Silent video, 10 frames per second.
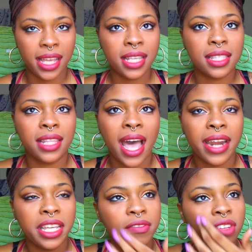it's
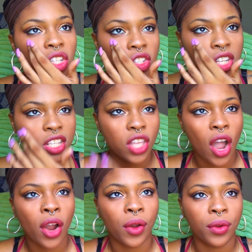not even just
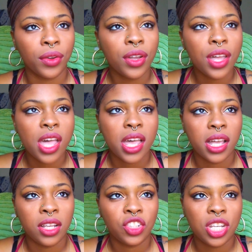her.
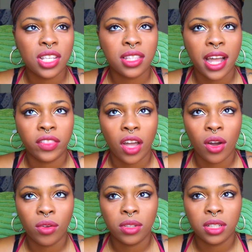She's not the
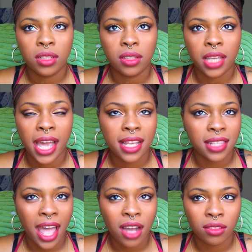only case
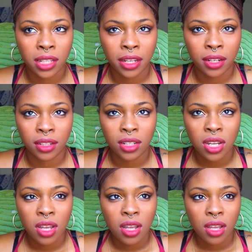out there
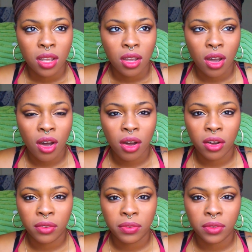
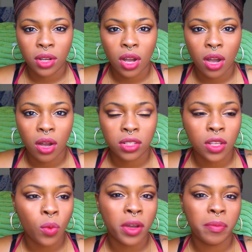of
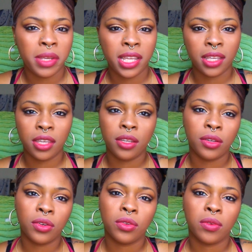someone being
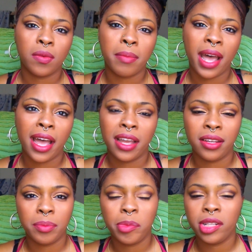killed by
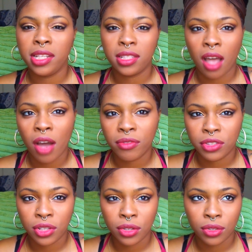police
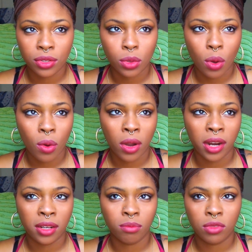officers,
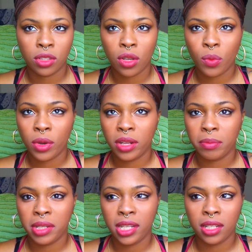or someone
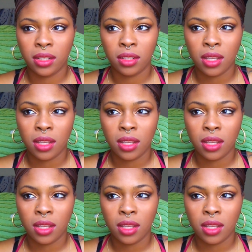being